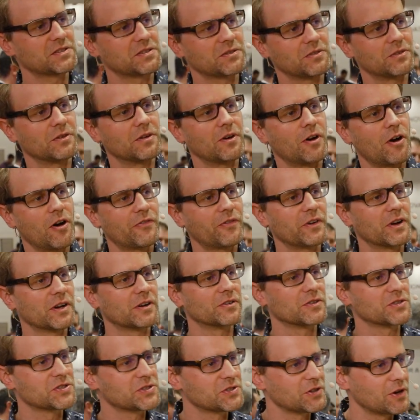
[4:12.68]
to offer a
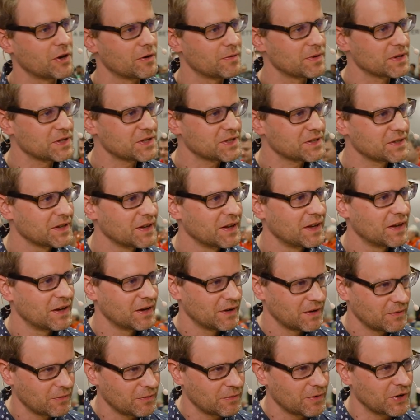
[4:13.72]
good service.
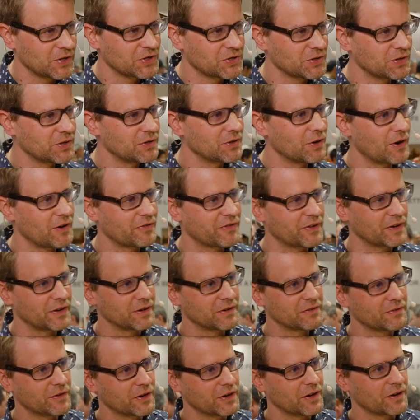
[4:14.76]
What do you
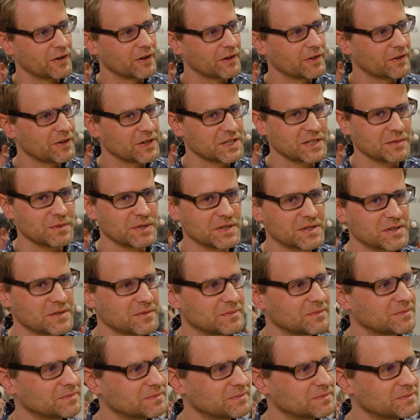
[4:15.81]
offer for your customers?